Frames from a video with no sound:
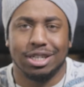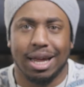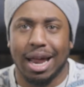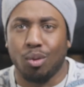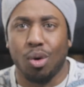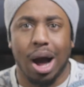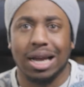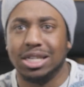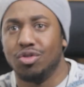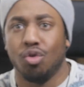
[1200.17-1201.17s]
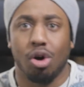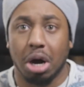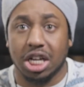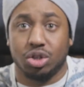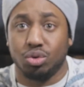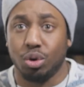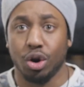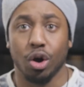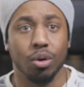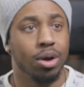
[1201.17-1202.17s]
that. Like what I did wrong, I still don't
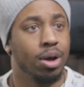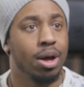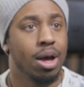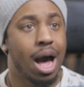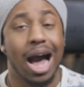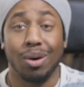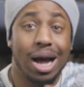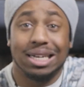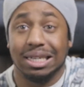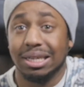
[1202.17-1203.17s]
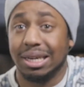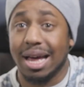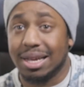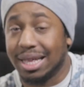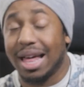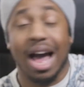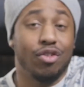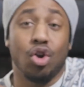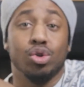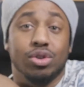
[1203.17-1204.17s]
know. And what I did like is that I
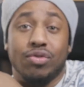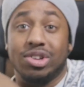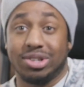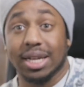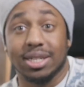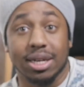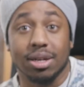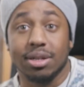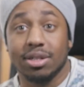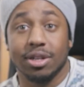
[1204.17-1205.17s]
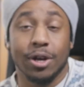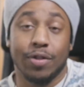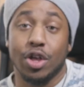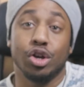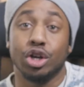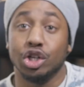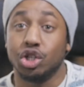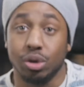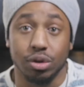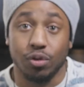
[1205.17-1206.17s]
had loads of settings that you can
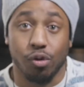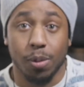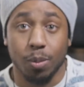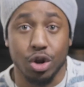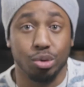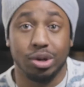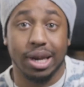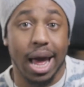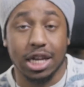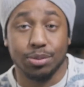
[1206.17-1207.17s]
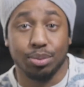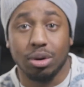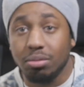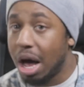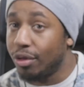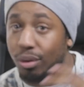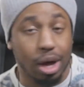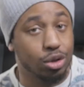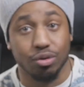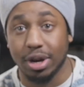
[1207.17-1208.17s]
choose from when you did export. I thought
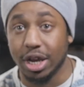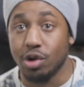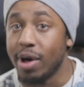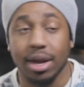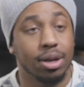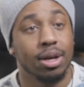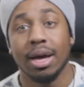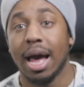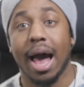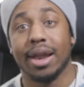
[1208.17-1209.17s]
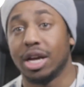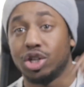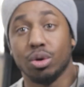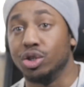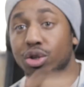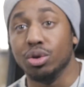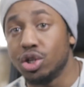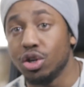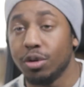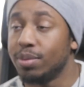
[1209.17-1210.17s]
that was really great. And I chose
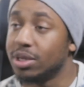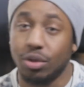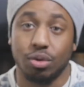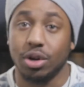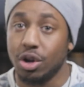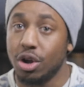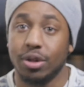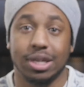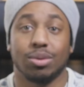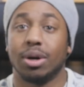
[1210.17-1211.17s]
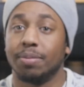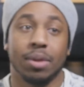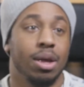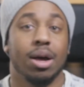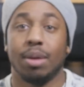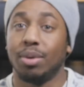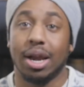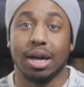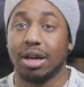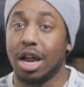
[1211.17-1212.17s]
YouTube because I thought, you know, that's what I'm
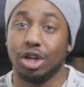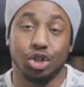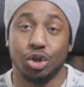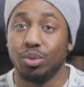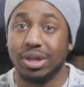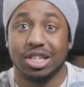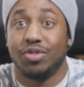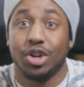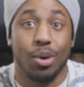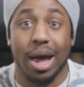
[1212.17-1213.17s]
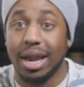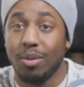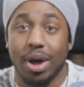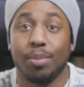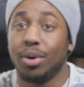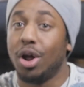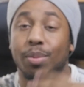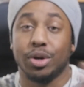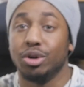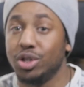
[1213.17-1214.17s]
gonna kind of do with this video anyway. Put it
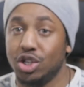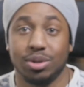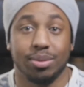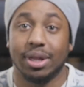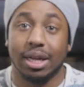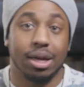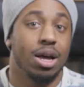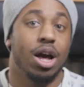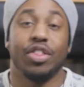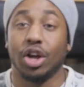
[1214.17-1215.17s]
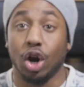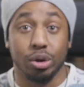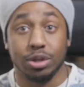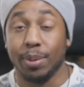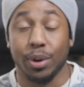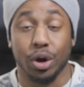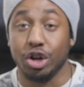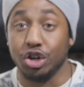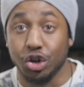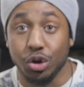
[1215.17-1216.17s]
up on YouTube. Something I think a lot of people are
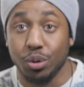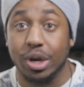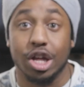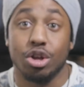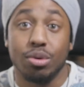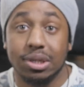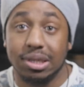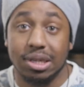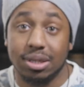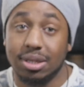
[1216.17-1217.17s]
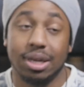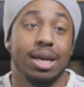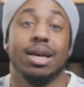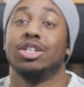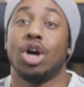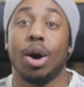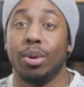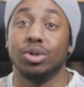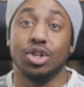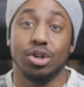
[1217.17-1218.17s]
gonna do when they use this is
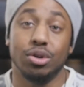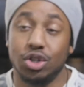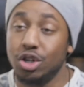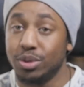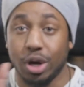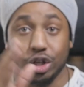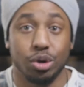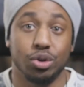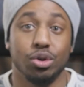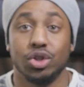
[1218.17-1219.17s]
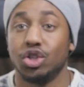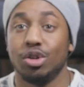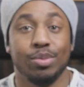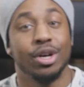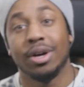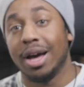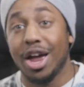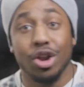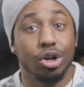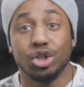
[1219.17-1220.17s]
upload to YouTube. So I chose YouTube,
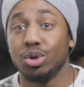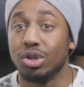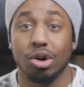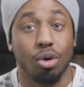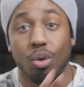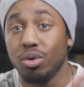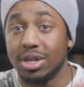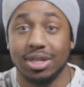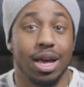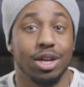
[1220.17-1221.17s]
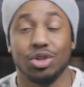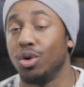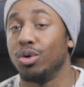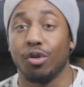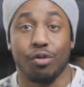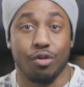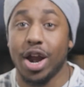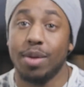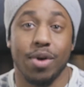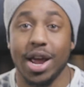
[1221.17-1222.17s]
and you got to choose all your settings, all your
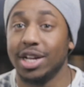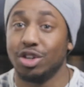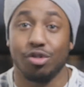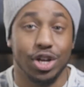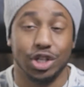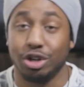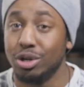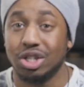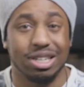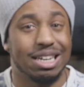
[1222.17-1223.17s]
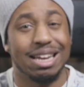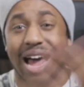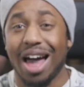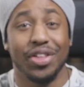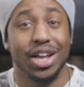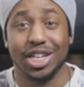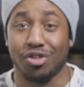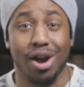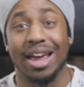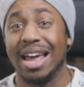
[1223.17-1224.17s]
frame rates, your resolution. I think it's
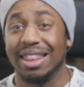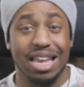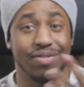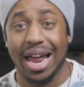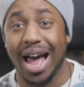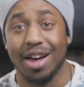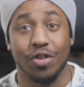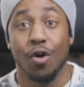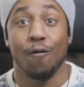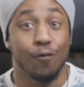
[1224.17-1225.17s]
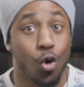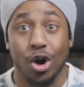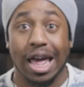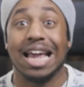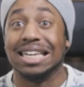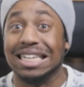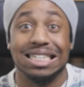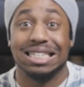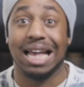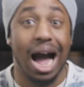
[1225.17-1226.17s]
great. They even have 4K
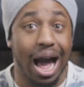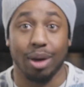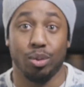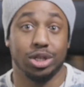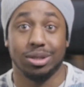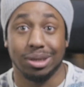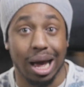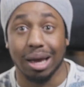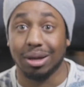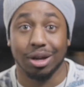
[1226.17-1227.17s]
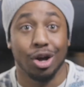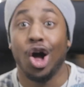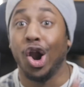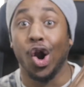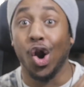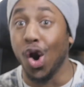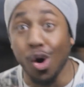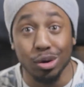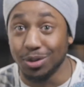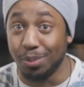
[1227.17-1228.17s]
DCI, which is like
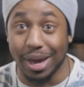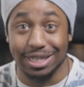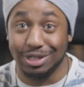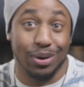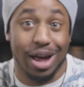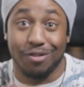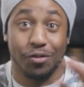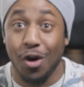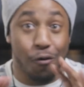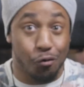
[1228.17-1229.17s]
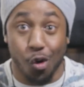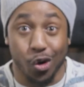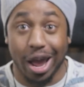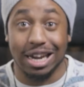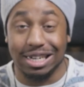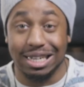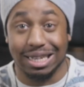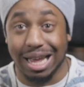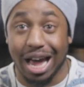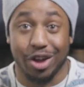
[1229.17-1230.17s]
loads of places don't have 4K
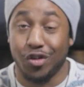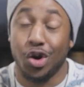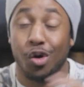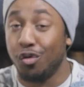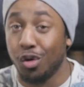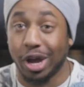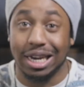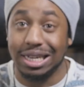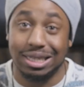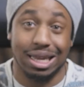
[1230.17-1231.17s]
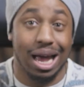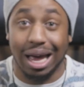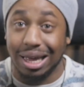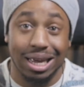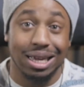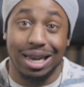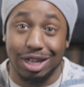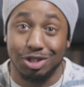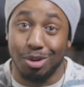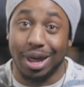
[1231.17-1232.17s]
DCI. If you don't know 4K DCI,
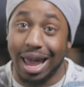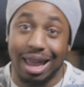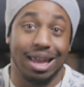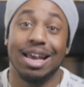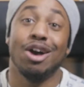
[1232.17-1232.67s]
that's okay.